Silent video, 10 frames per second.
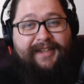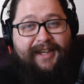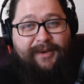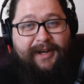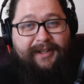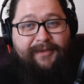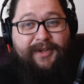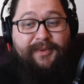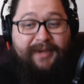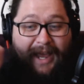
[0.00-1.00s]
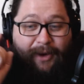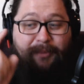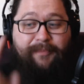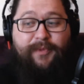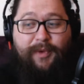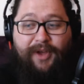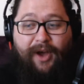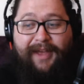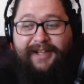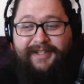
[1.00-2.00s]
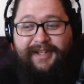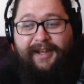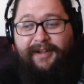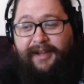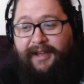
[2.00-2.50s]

Thank you, and I love you. Now, with all that said,